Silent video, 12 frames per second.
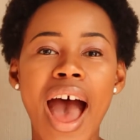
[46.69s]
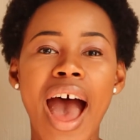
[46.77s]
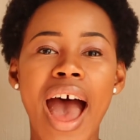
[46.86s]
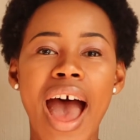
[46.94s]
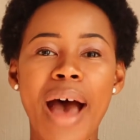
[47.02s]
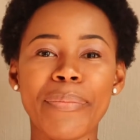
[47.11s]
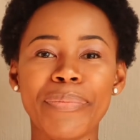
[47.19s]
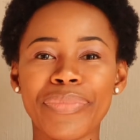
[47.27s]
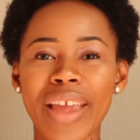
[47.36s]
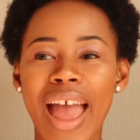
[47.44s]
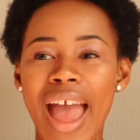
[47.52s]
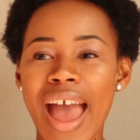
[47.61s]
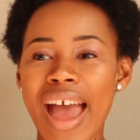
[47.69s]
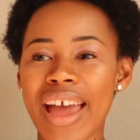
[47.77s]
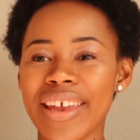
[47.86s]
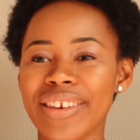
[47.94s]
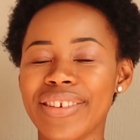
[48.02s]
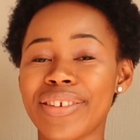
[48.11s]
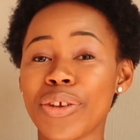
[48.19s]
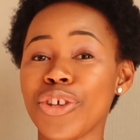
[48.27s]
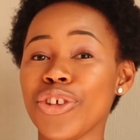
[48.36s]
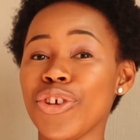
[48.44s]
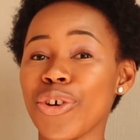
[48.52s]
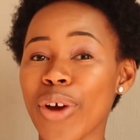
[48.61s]
and
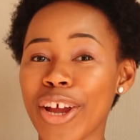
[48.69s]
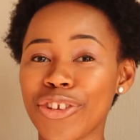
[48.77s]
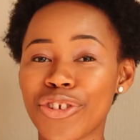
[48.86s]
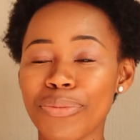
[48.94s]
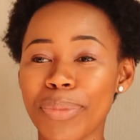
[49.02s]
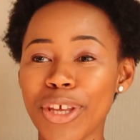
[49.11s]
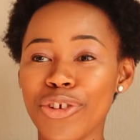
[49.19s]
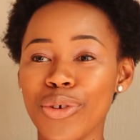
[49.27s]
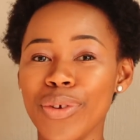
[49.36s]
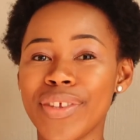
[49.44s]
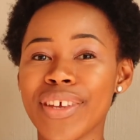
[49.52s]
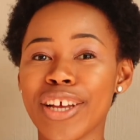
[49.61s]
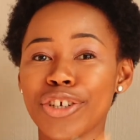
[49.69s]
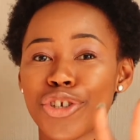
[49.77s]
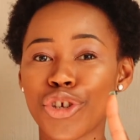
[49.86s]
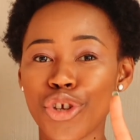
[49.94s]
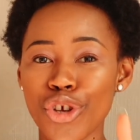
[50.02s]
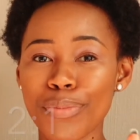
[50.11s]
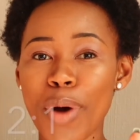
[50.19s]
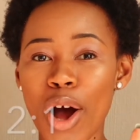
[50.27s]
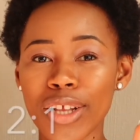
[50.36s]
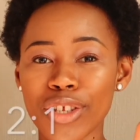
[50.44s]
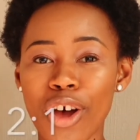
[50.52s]
you're going to be using 2 parts